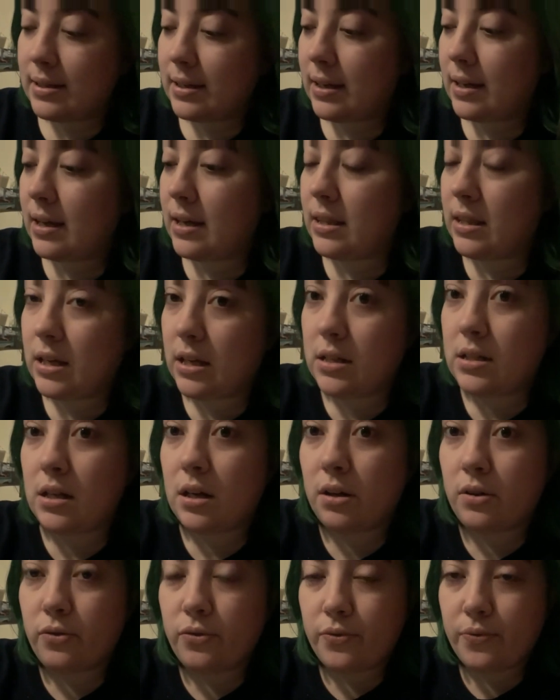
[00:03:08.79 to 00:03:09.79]
and then
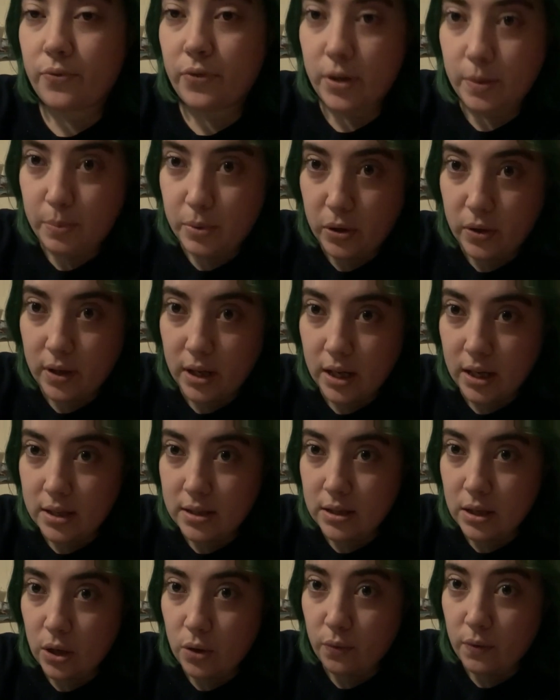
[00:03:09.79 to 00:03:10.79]
I'll flip you guys
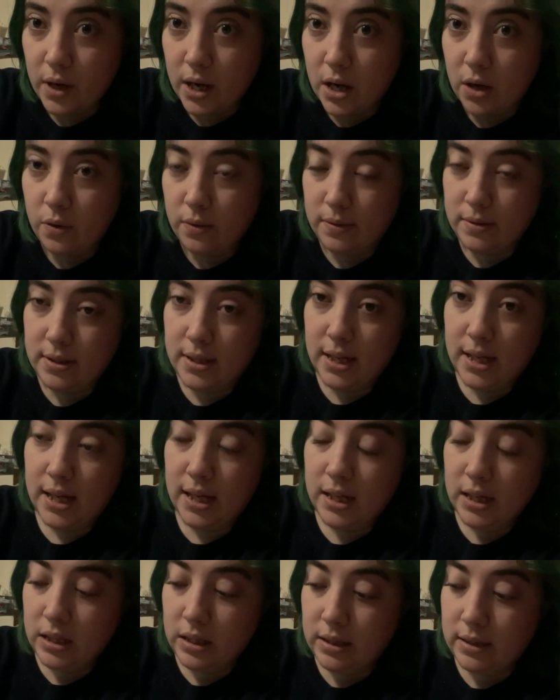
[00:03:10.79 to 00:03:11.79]
around
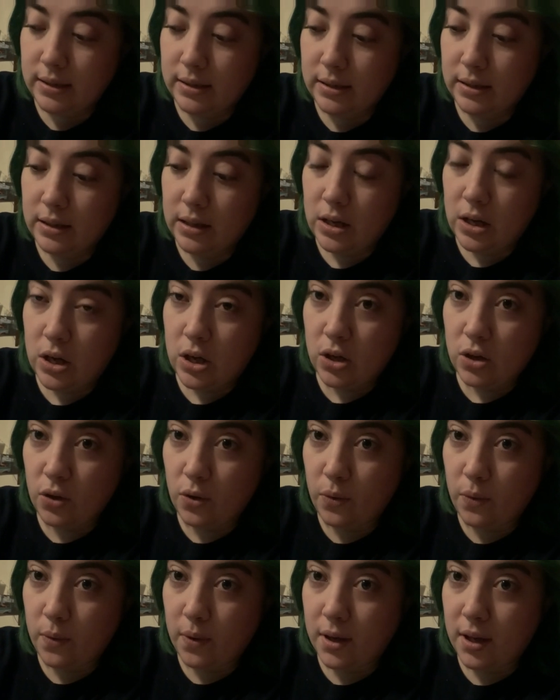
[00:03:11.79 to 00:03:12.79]
and
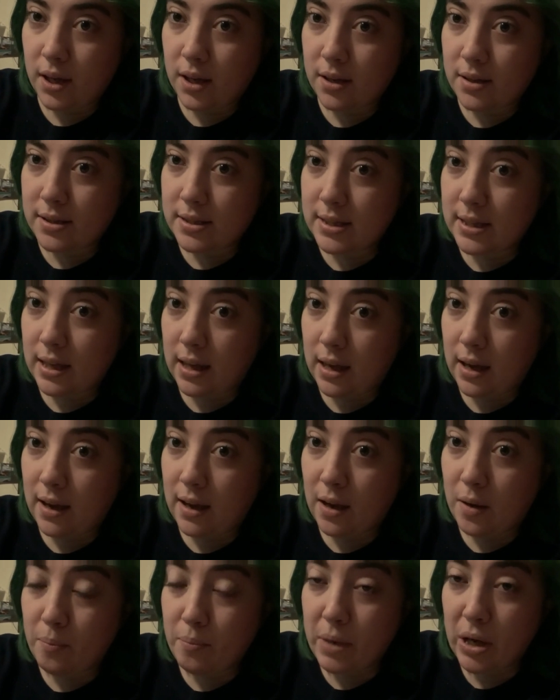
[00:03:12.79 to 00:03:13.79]
you can
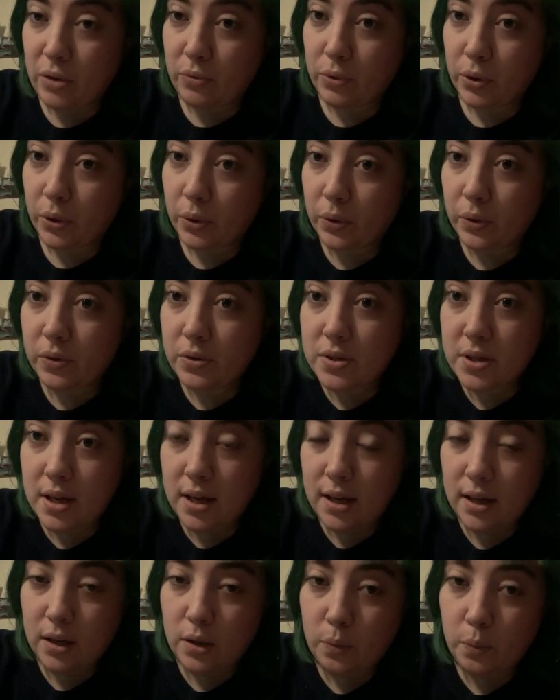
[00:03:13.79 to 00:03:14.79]
see my rolls
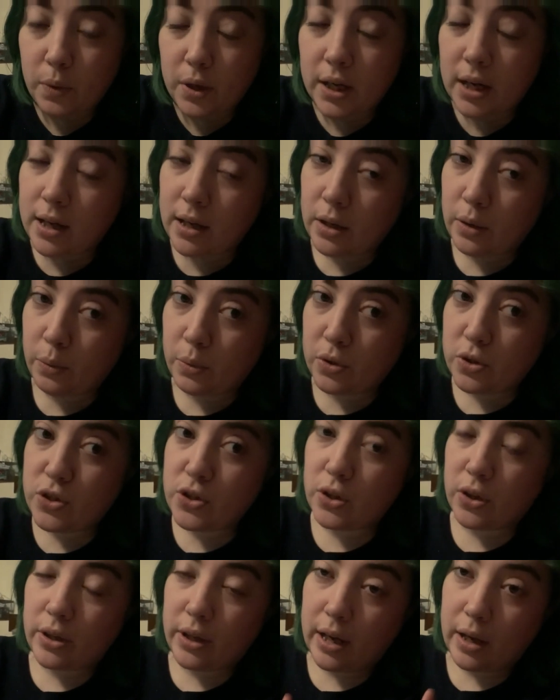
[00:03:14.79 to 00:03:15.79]
and what I will
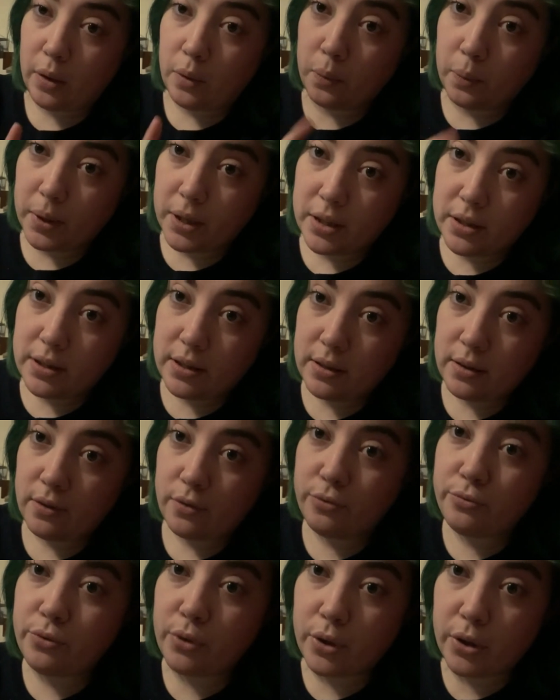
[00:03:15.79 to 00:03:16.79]
start out with
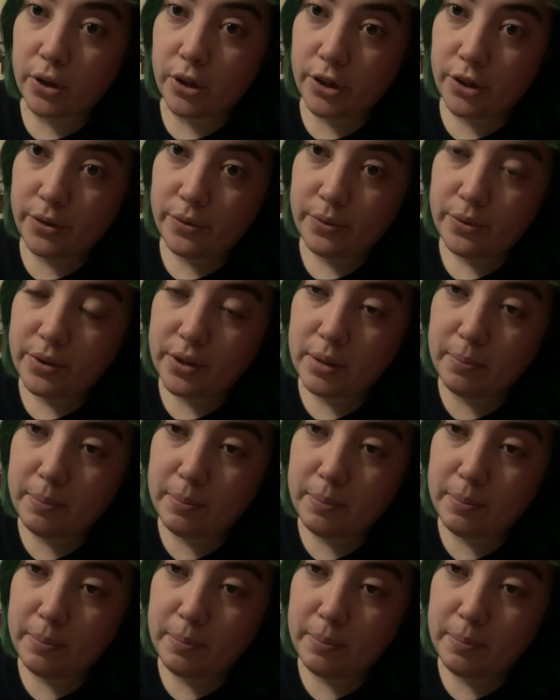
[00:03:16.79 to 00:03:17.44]
for the